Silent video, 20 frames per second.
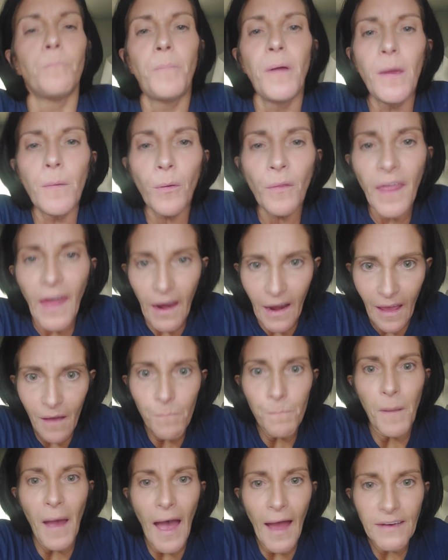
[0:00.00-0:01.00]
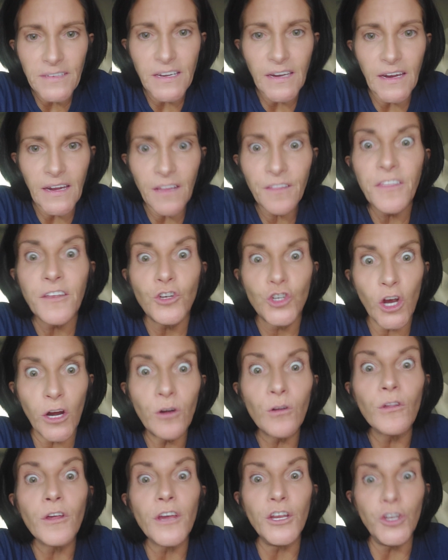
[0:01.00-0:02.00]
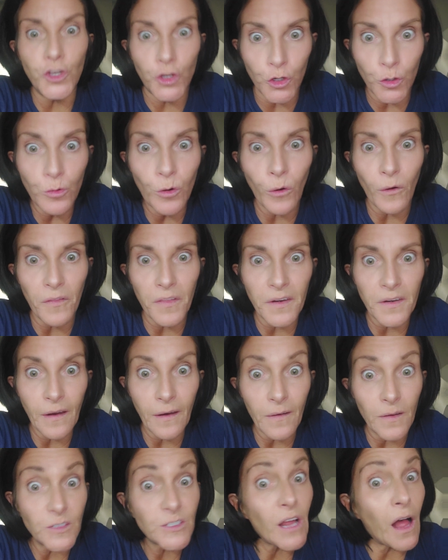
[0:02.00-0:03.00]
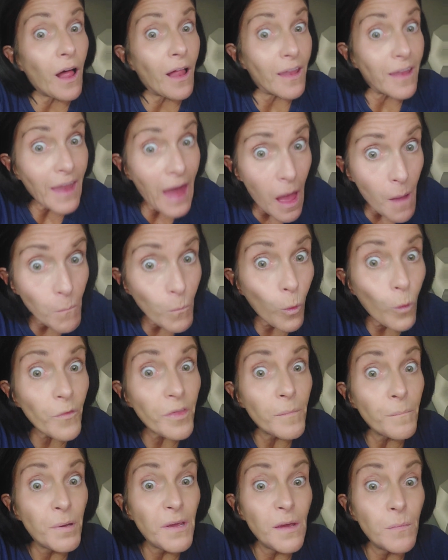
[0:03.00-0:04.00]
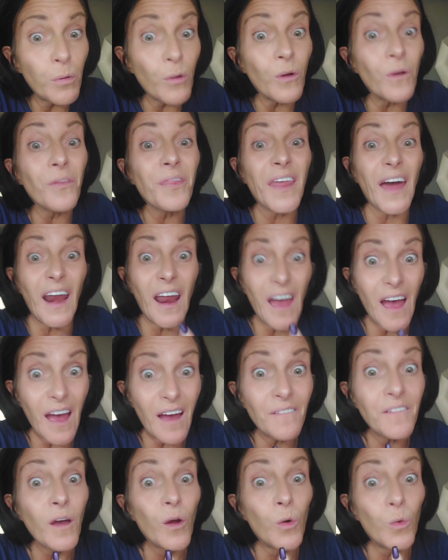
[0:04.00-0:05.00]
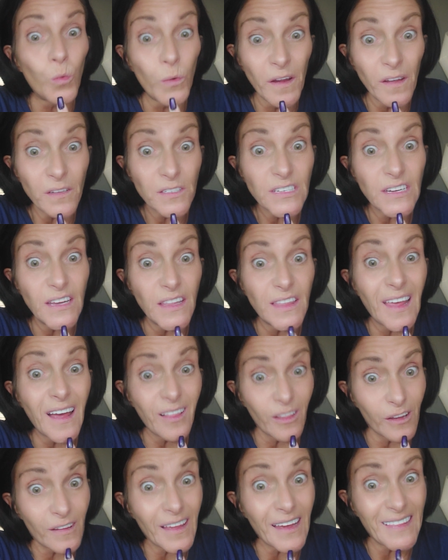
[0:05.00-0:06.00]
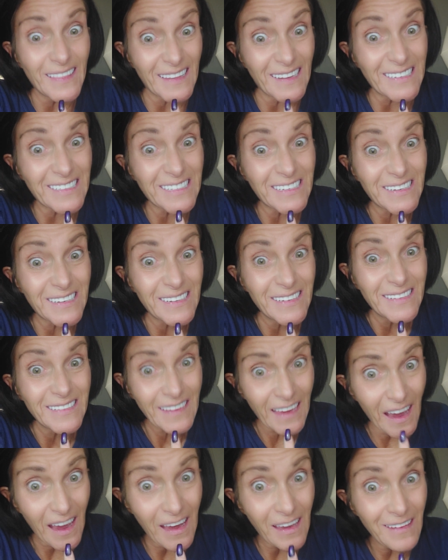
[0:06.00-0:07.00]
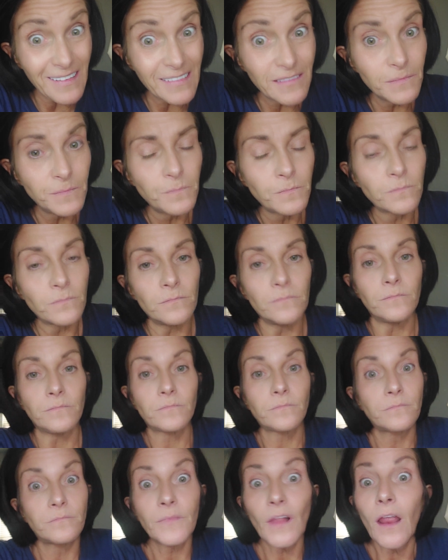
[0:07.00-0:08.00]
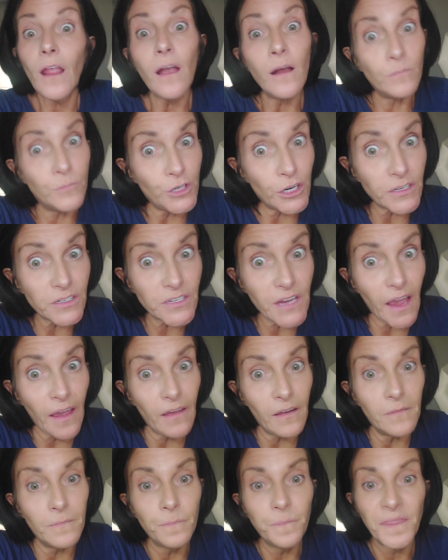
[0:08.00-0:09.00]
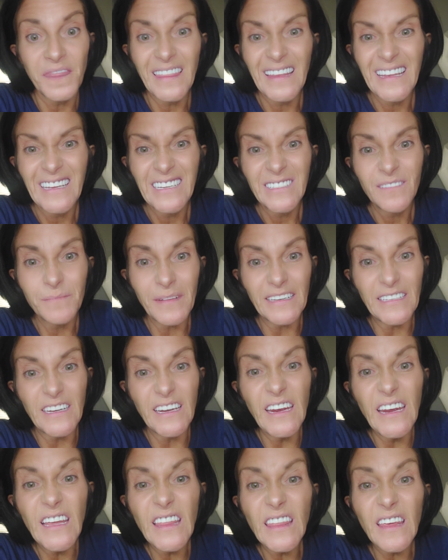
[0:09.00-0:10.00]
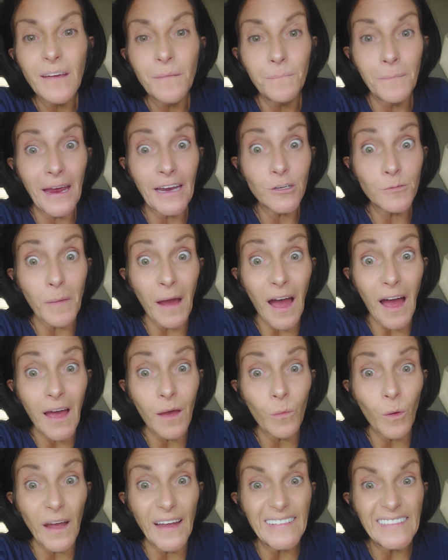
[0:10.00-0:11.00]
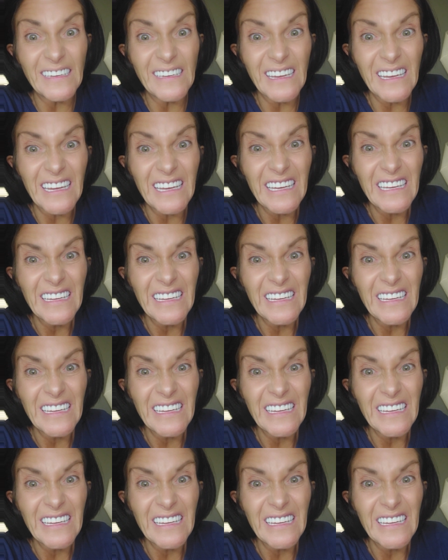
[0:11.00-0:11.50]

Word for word: People that have bad teeth generally do go to the dentist a lot more than people that have real teeth that look like this. Okay? I'm just saying. My teeth match my eye whites.